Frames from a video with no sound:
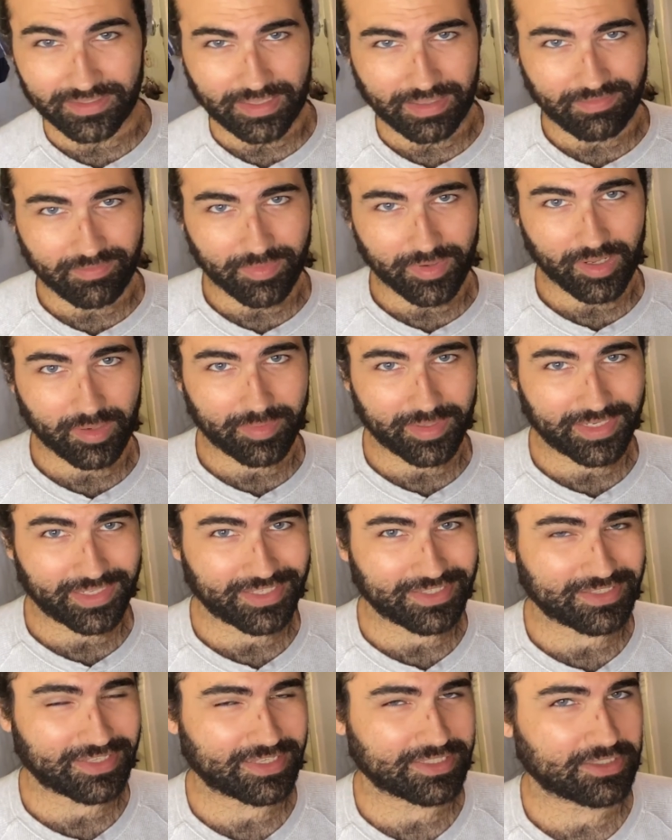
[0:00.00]
Haven't been on my
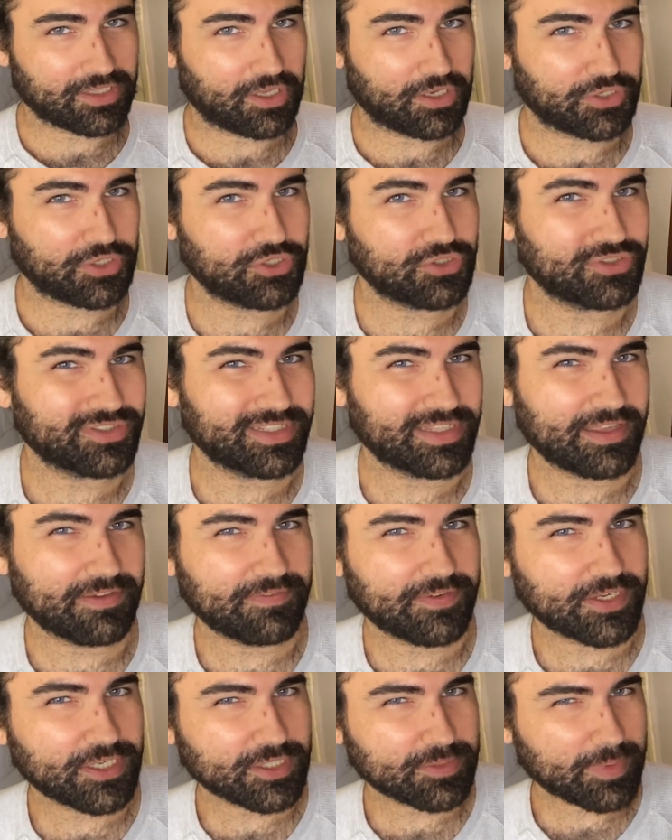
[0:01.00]
knees this long. Usually they
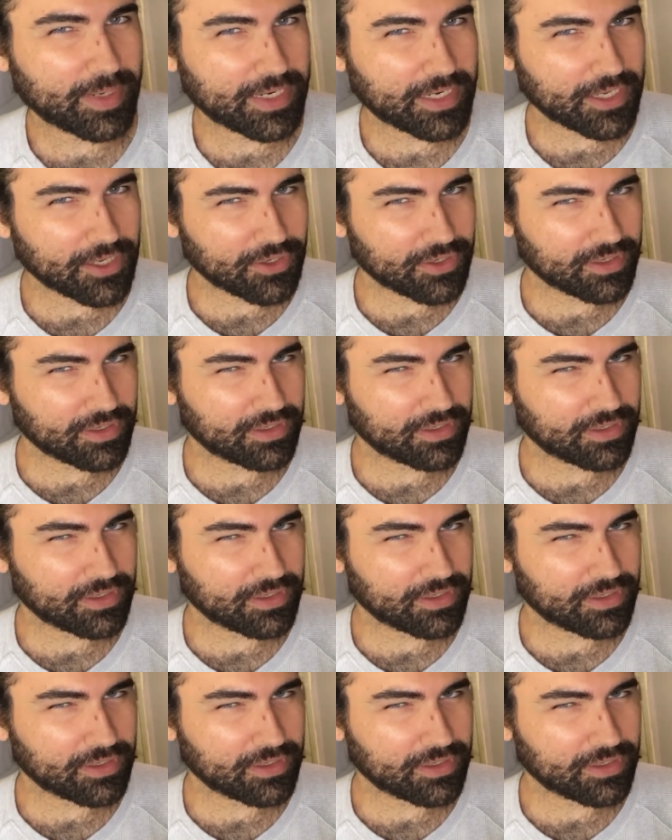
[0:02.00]
finish by now.